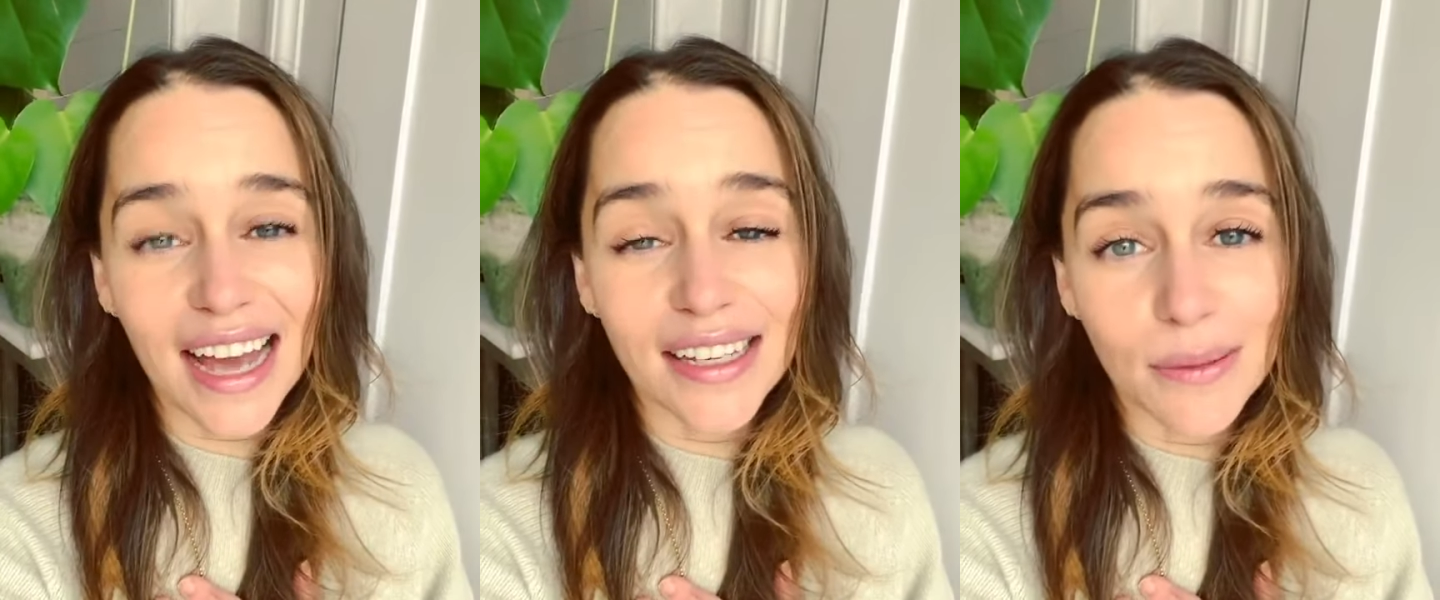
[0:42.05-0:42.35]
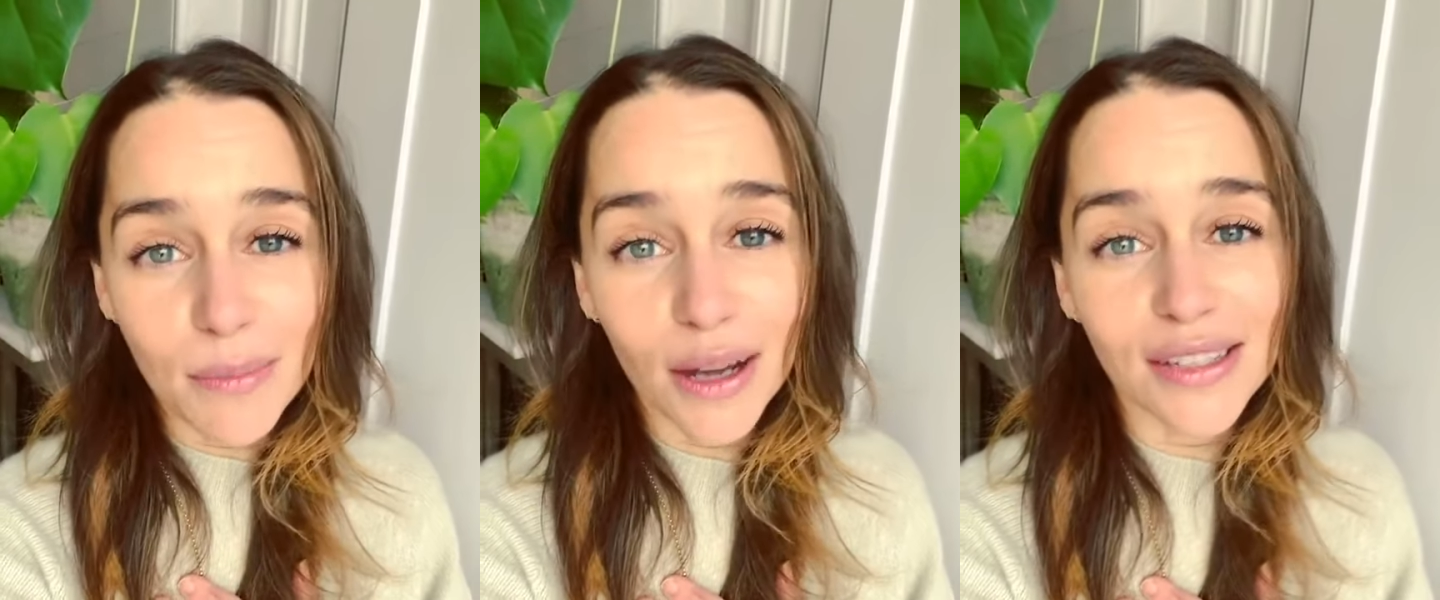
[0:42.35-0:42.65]
and
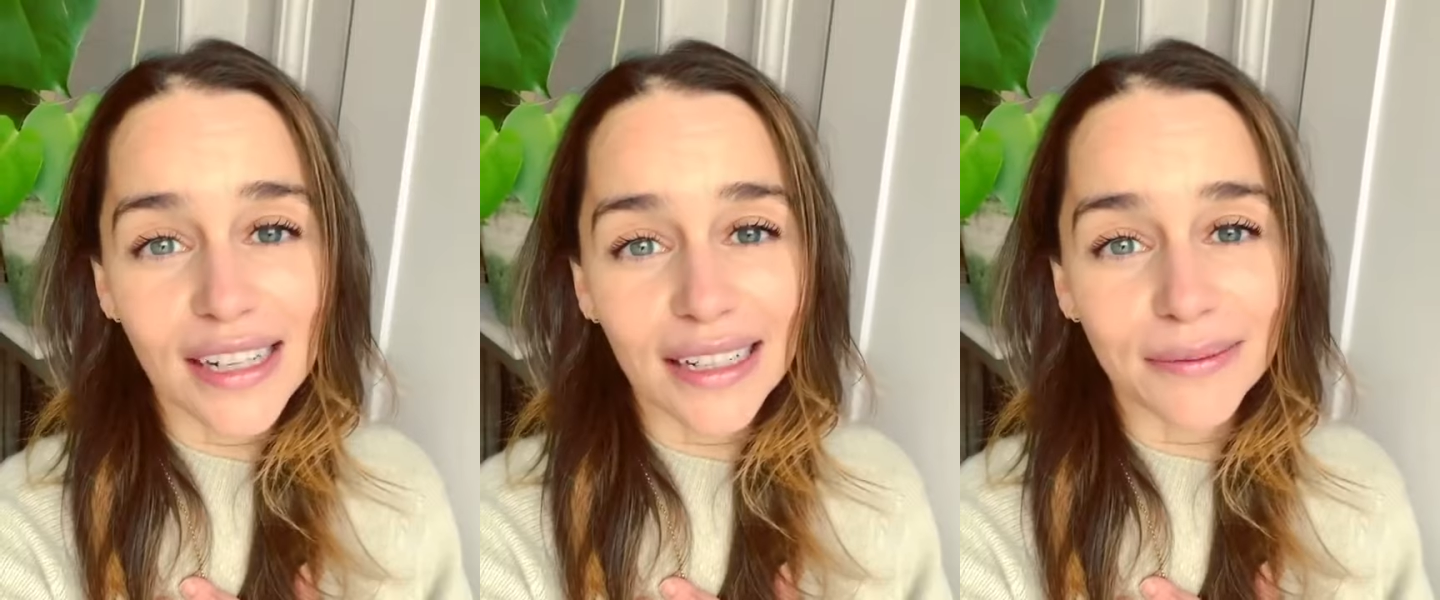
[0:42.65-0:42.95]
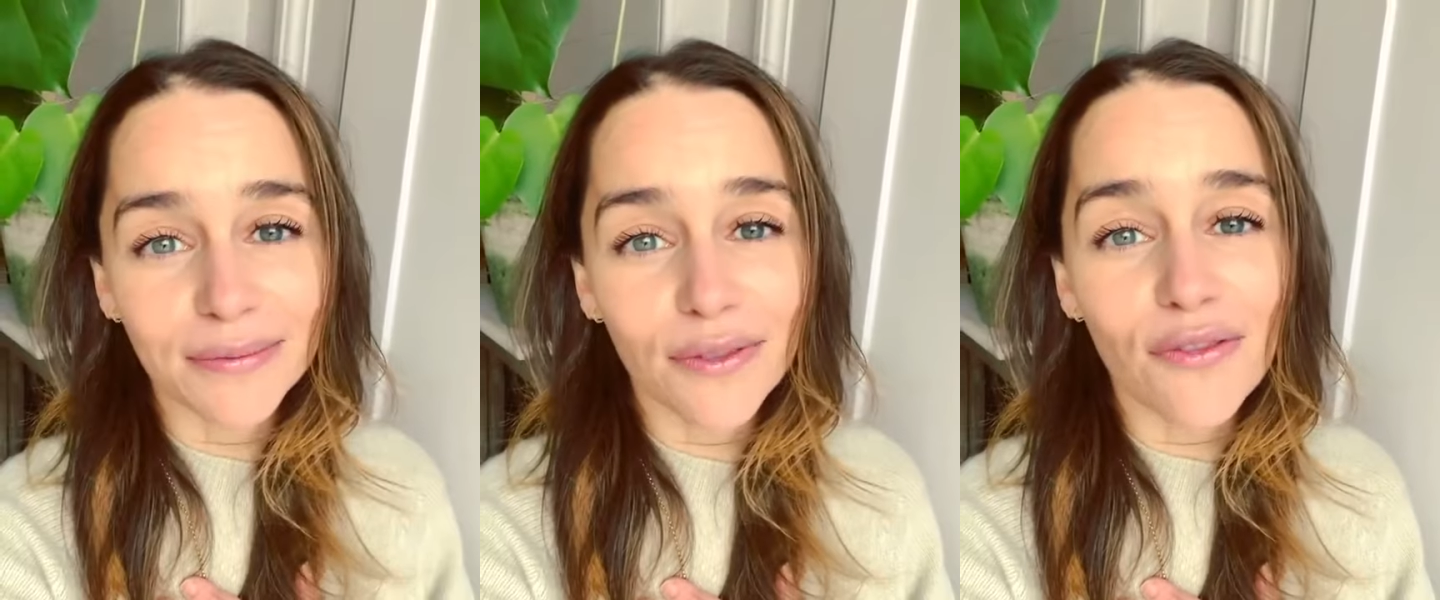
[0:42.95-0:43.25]

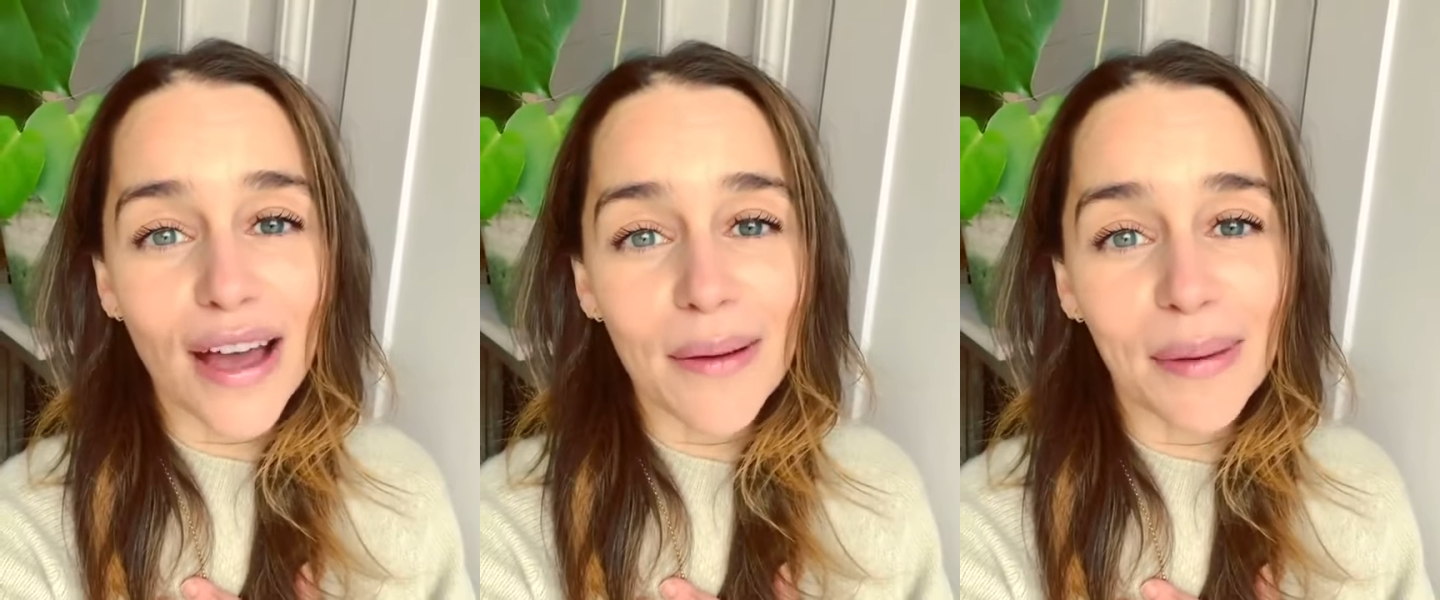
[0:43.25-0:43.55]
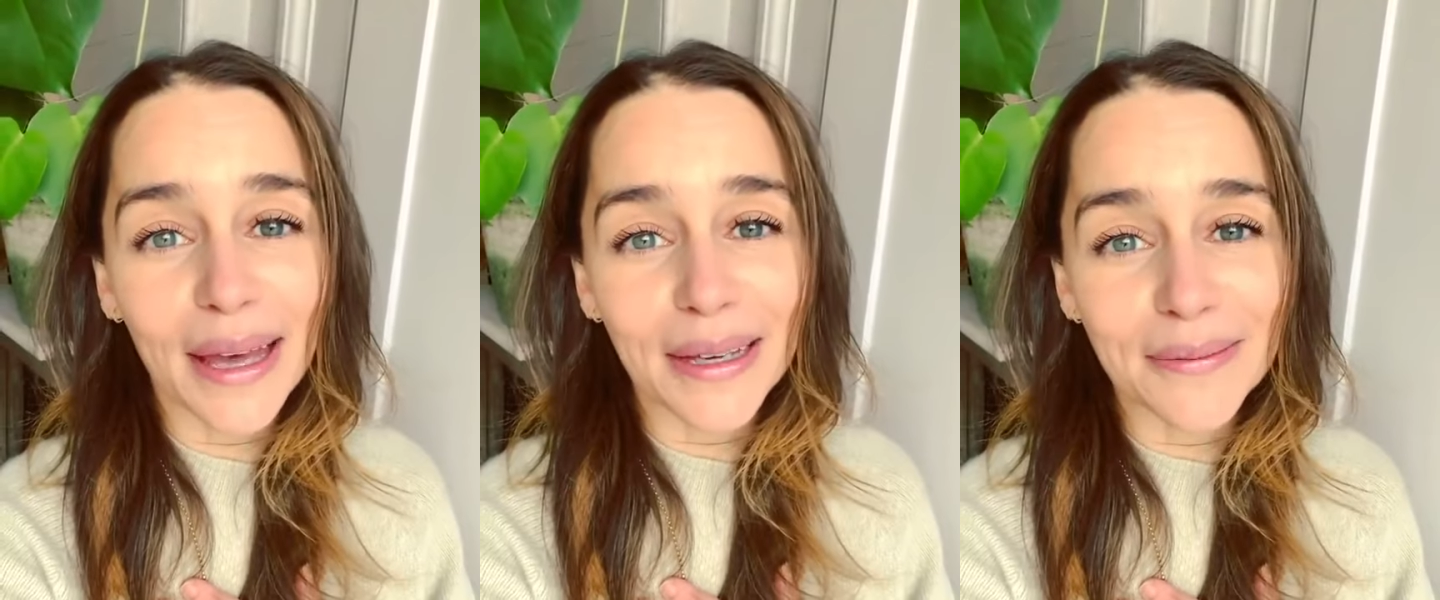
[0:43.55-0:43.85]
demanding fair
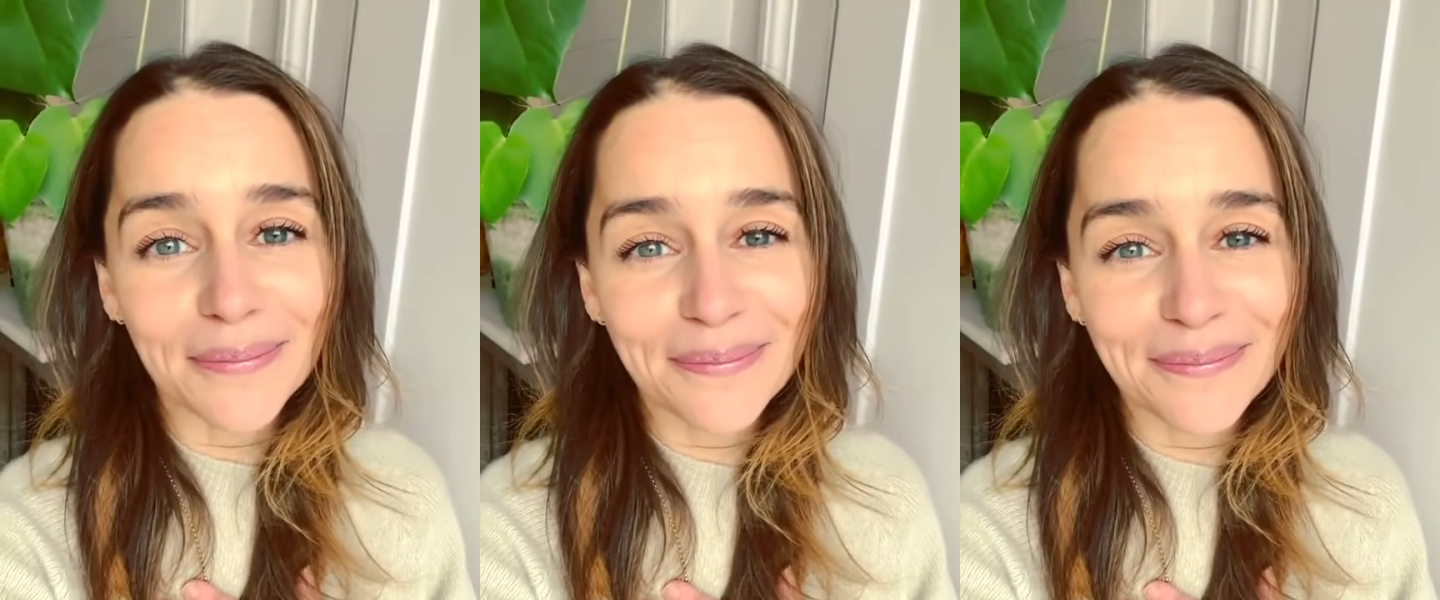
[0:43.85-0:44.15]
pay.